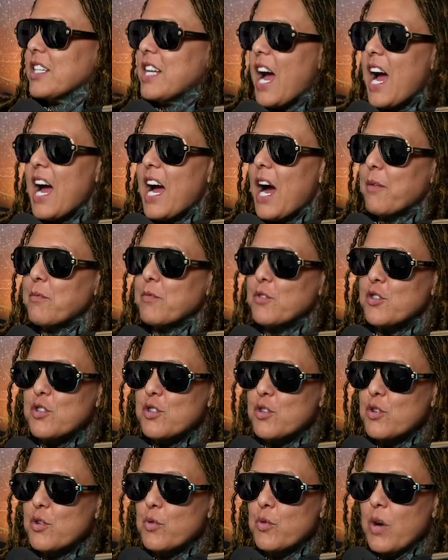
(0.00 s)
Yeah, I'm
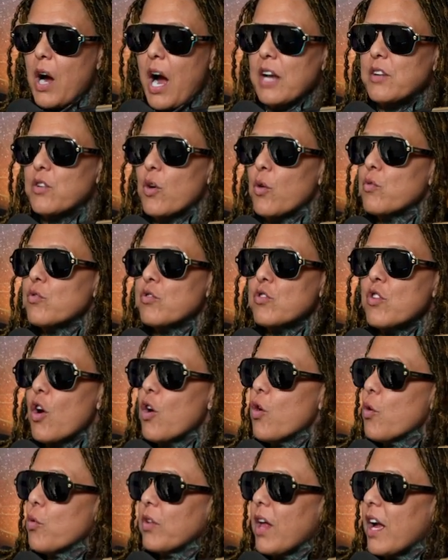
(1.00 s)
Jew. I don't
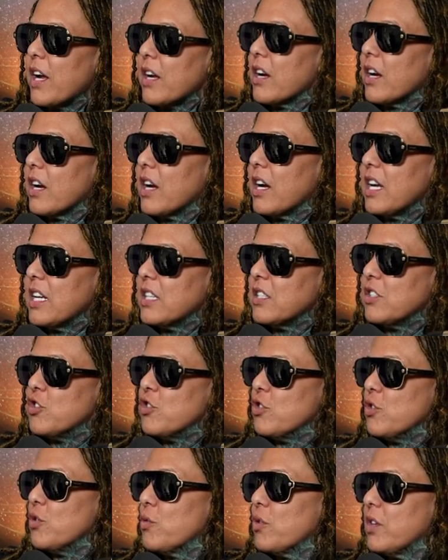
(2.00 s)
know. Like, is
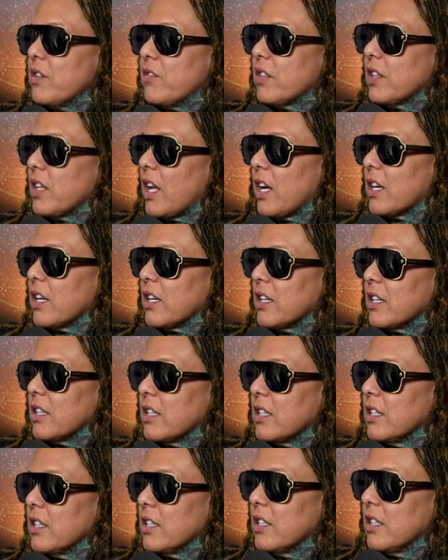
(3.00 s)
Jew even like a?
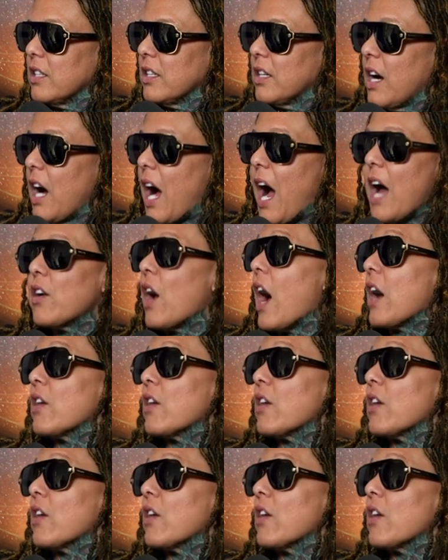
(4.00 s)
I don't.